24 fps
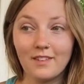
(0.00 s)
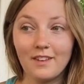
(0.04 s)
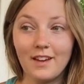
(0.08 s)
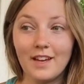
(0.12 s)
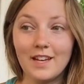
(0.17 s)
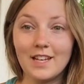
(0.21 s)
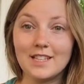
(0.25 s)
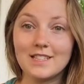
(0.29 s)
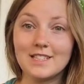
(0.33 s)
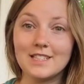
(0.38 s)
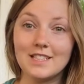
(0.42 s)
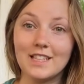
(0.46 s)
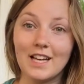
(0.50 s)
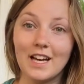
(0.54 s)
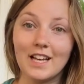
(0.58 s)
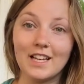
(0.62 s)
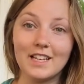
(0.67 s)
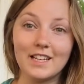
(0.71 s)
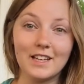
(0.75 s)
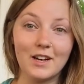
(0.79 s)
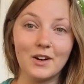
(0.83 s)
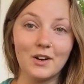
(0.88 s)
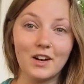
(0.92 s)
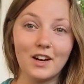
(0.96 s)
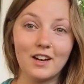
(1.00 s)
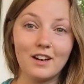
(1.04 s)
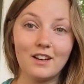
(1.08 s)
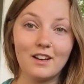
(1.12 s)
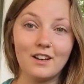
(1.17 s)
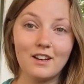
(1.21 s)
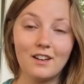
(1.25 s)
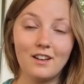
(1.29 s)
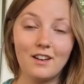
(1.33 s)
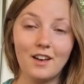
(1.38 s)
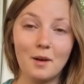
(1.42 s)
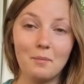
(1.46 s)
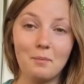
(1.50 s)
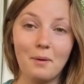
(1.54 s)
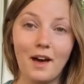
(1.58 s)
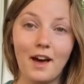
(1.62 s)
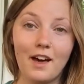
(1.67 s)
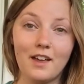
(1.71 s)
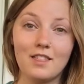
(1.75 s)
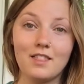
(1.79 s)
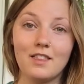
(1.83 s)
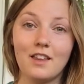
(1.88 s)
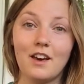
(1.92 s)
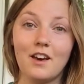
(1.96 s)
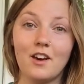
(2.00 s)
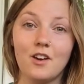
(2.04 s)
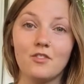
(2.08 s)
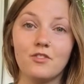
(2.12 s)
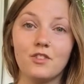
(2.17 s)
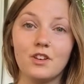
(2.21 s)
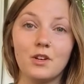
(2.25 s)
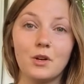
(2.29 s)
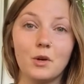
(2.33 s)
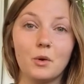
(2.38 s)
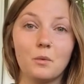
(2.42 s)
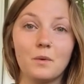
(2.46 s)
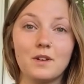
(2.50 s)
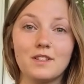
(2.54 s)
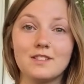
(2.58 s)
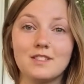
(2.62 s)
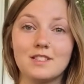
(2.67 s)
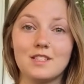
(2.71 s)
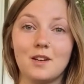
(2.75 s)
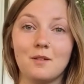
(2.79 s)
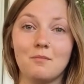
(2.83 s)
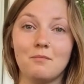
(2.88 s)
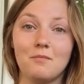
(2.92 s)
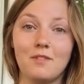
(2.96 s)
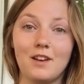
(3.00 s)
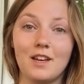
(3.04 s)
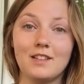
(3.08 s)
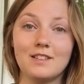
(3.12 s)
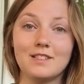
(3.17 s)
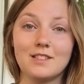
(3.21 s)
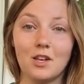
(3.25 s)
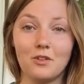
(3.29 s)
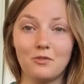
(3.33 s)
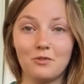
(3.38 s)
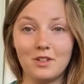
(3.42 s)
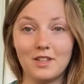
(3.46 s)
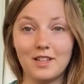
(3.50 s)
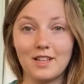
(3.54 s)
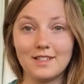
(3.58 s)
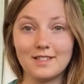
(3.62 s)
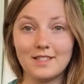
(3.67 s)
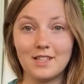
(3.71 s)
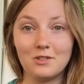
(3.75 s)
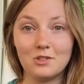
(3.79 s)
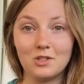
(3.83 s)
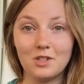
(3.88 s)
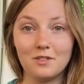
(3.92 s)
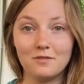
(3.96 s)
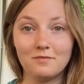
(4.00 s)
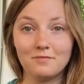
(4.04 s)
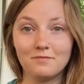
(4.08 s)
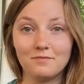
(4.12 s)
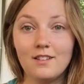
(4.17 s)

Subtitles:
And it's jnana yoga, a path of inner wisdom and self-realization.